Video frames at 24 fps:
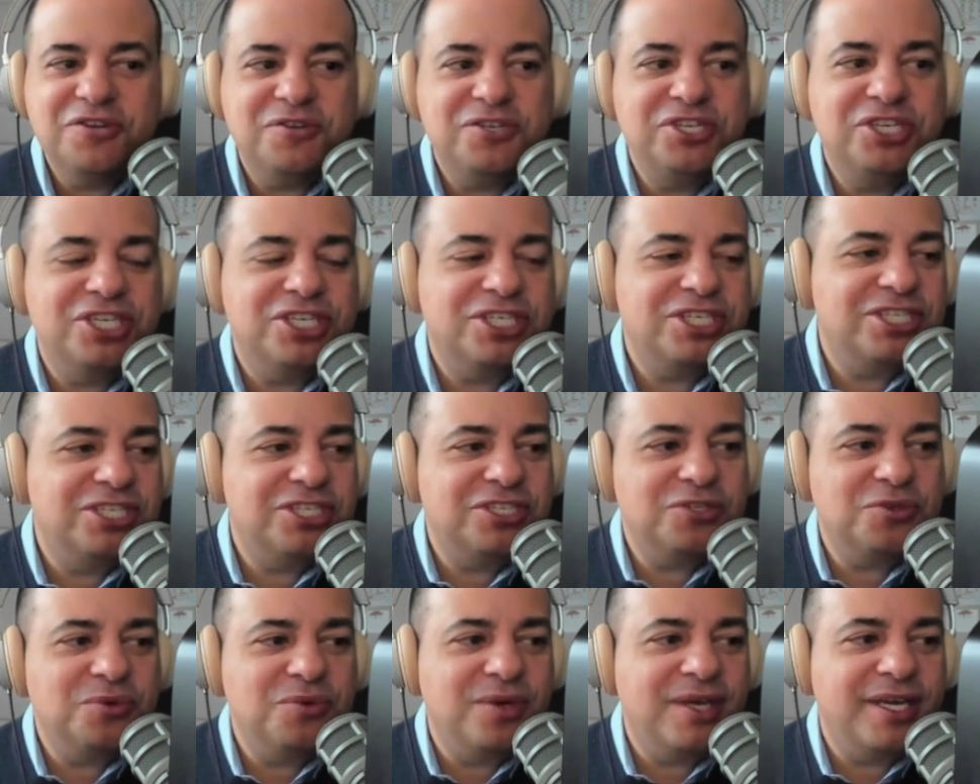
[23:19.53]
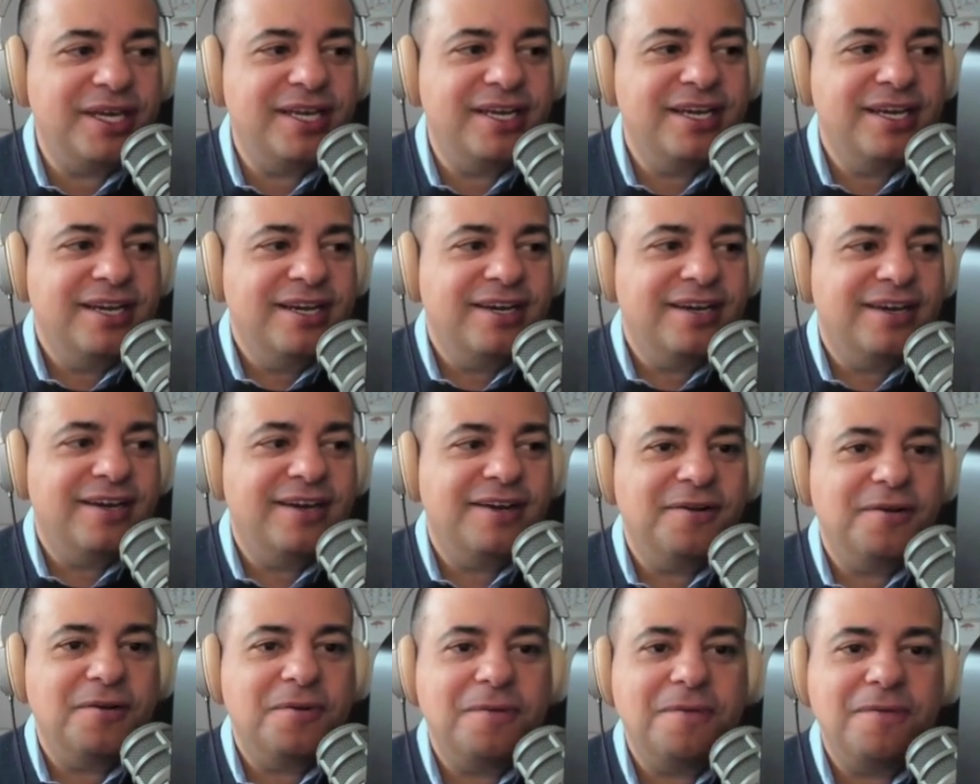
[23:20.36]
Just this week,
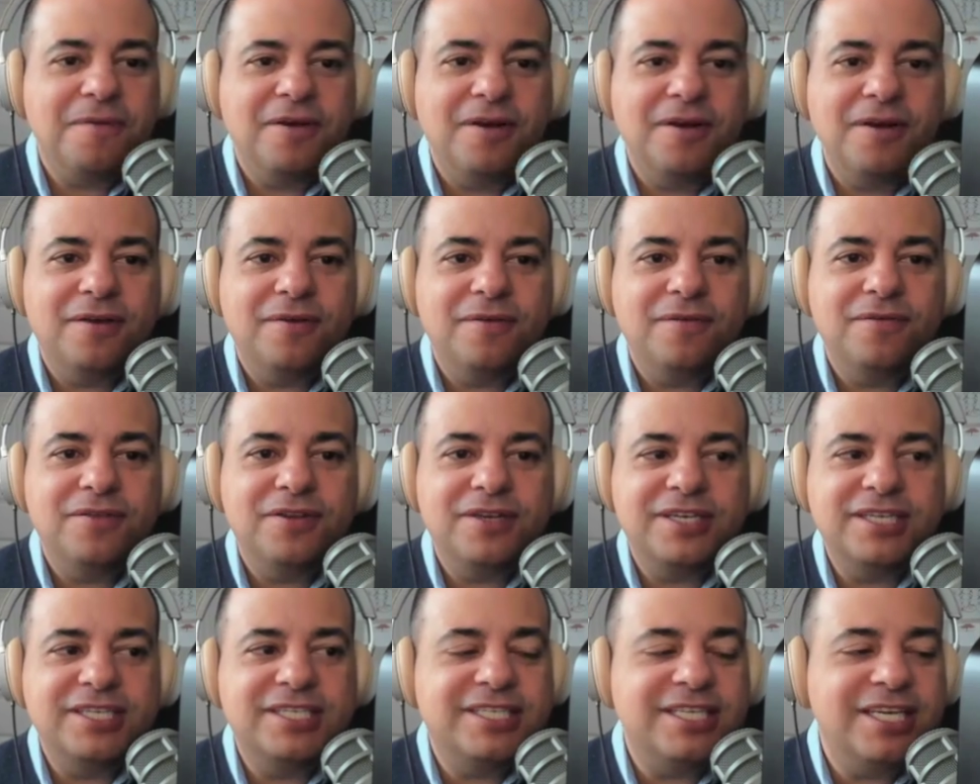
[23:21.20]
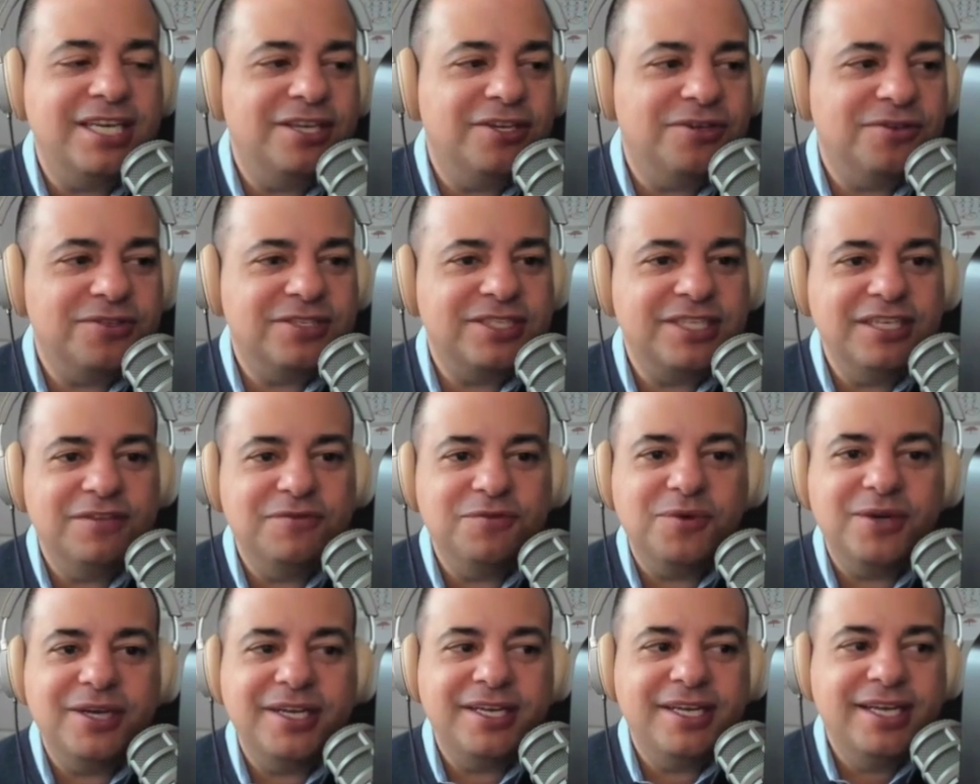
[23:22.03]
the casino, Steve
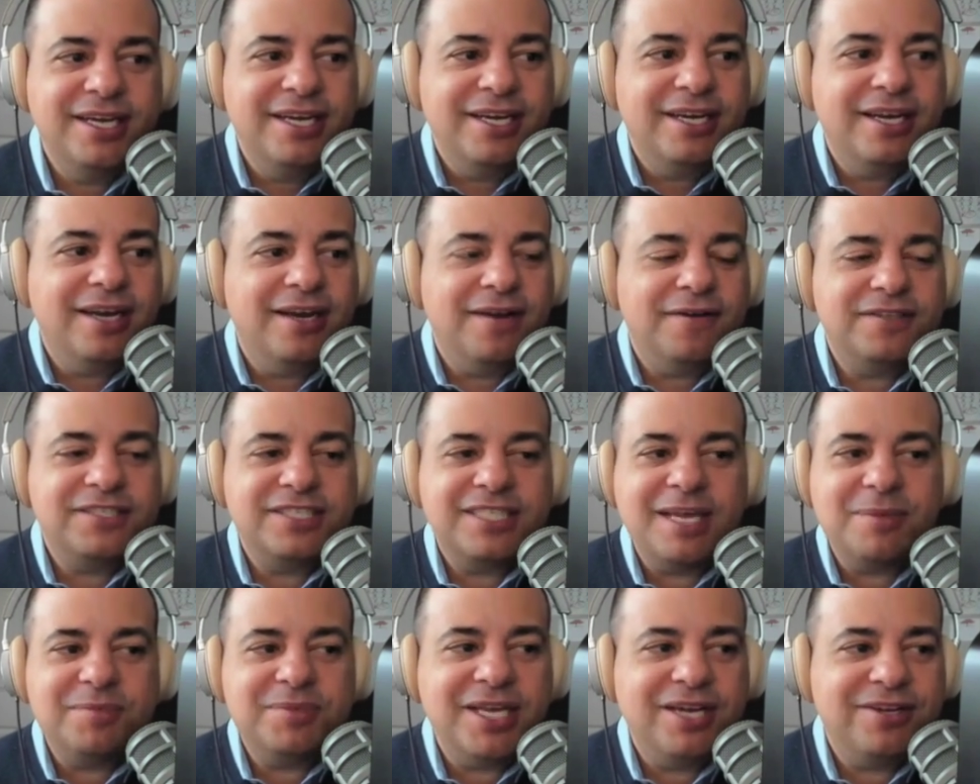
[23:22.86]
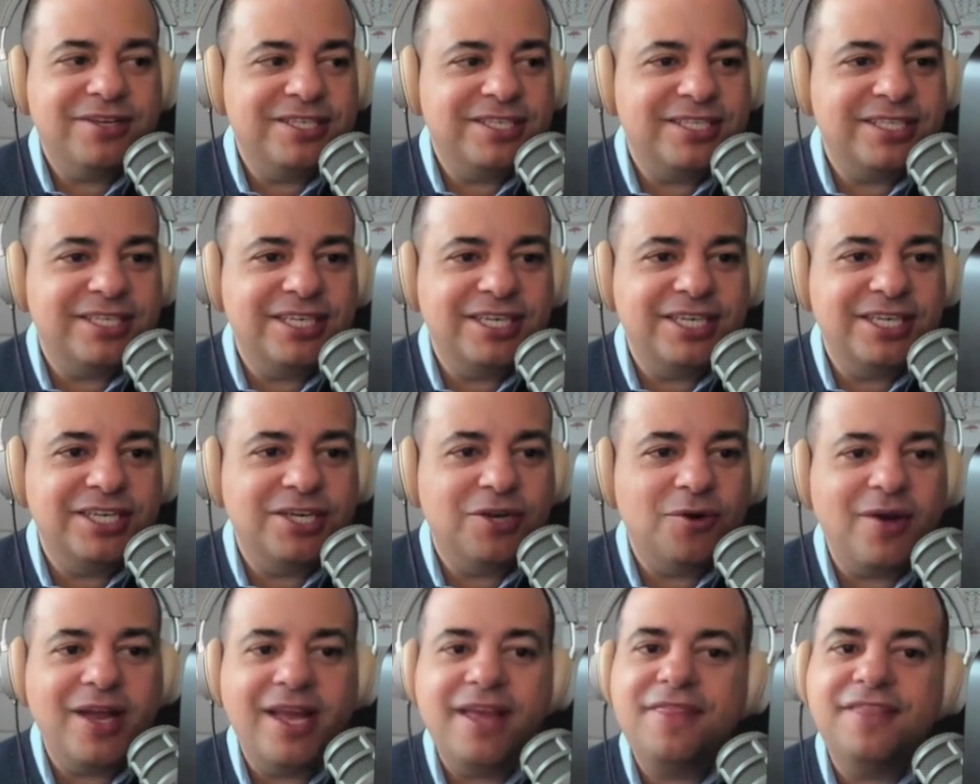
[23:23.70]
Wynn, stepped down as
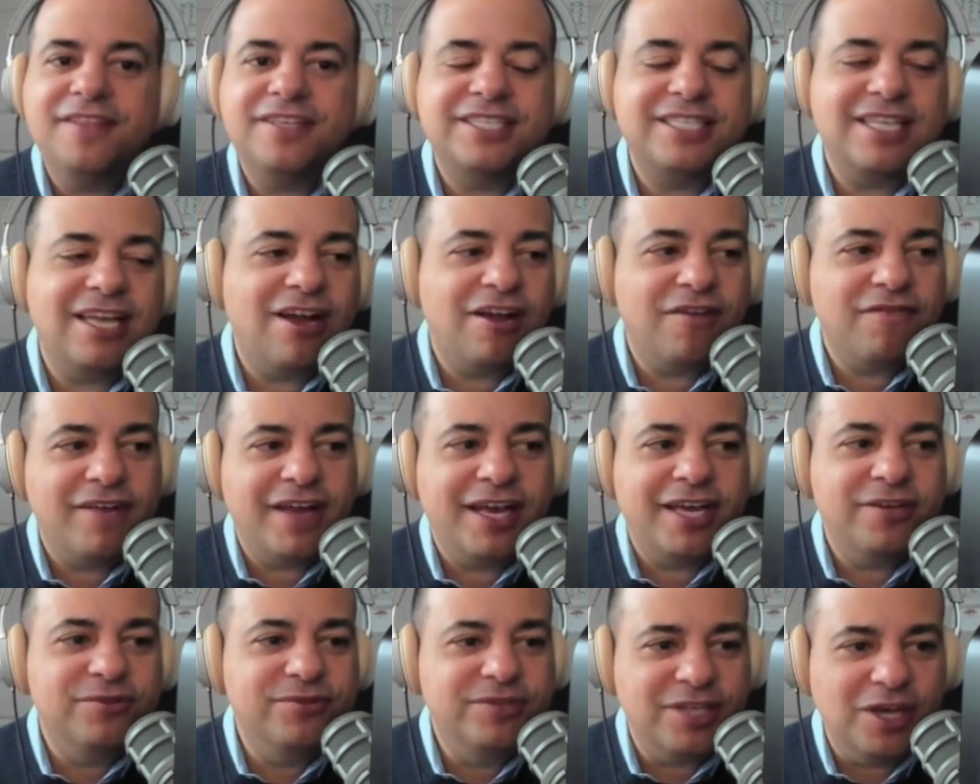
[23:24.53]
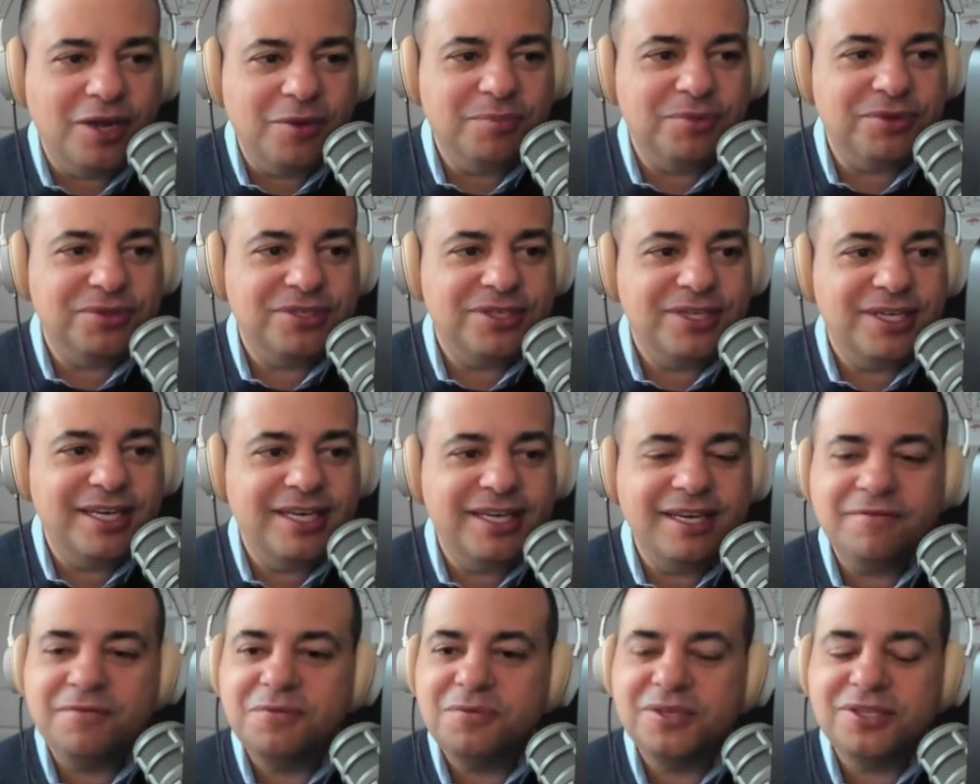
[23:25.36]
CEO and the stock value tumbled.
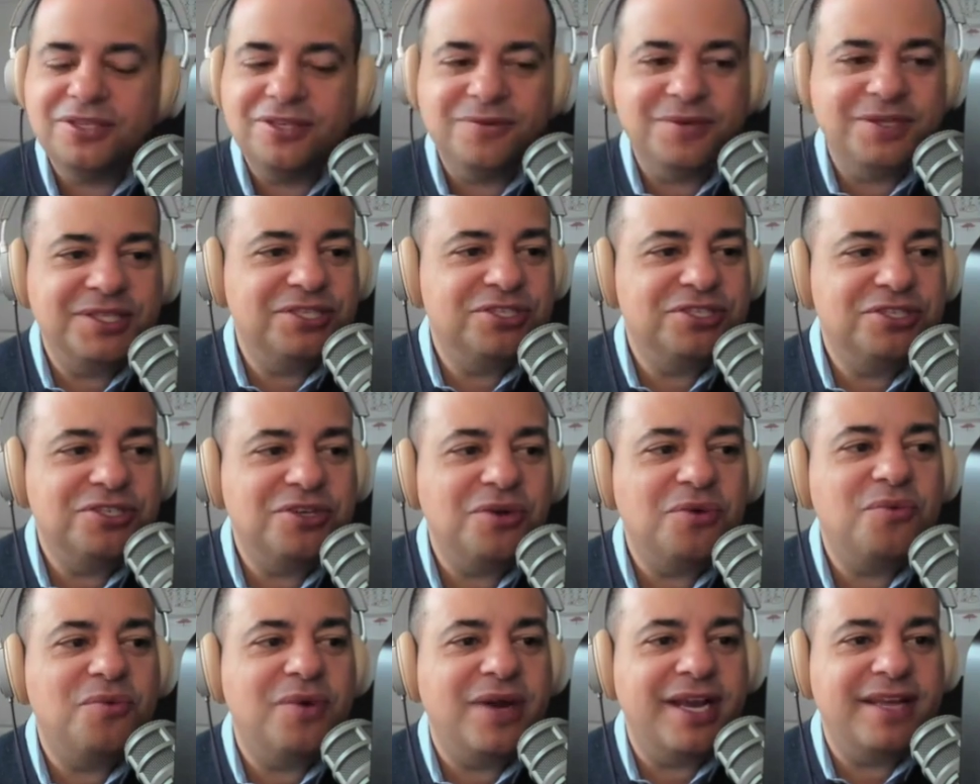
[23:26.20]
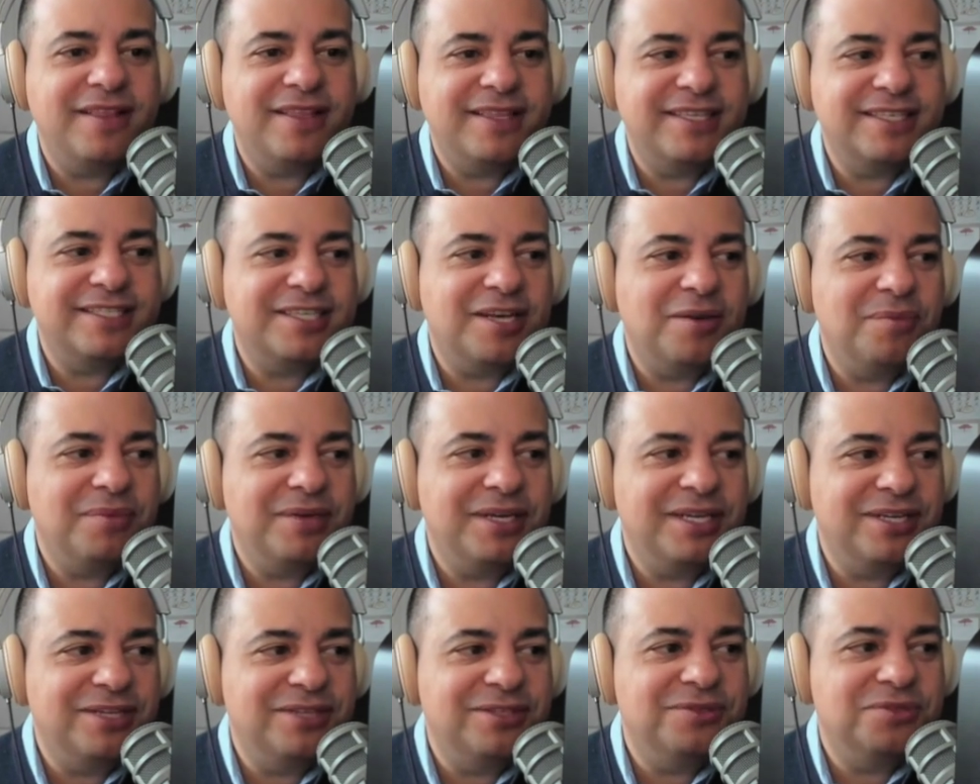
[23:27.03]
And everyone thought, well, there's no way that this
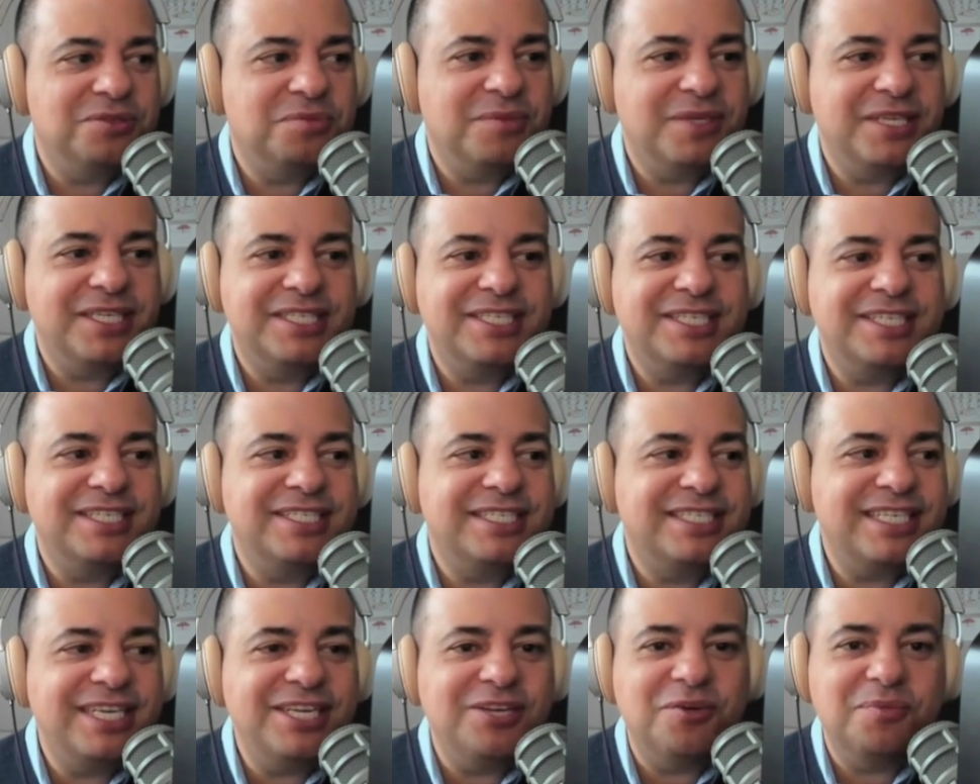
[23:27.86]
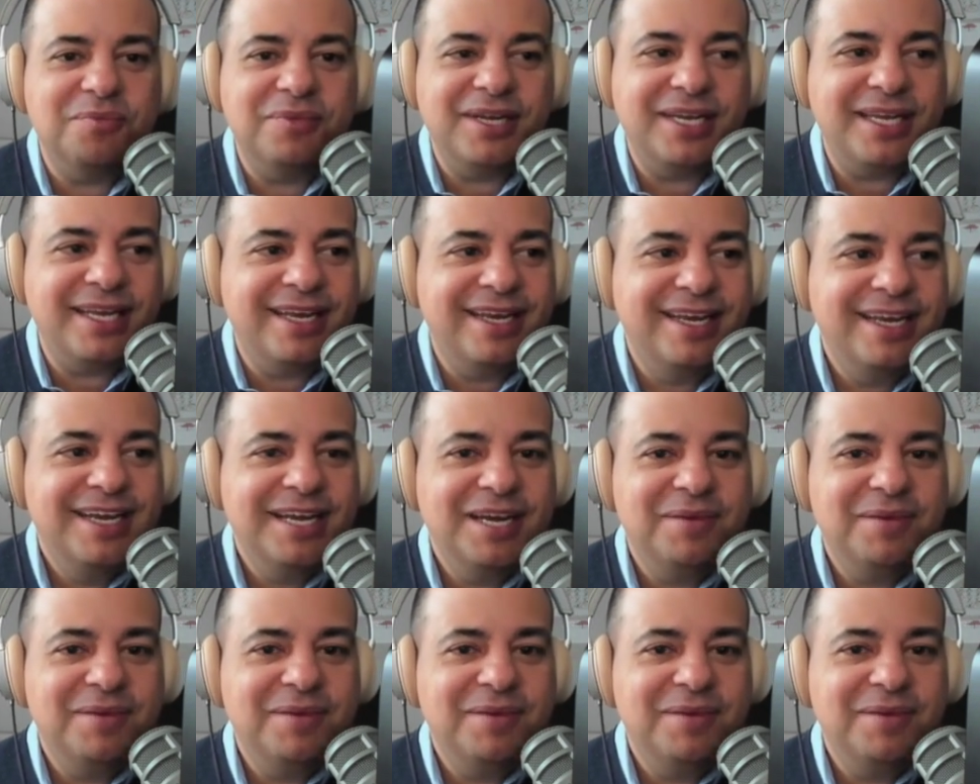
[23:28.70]
company can lose money. It's casino money.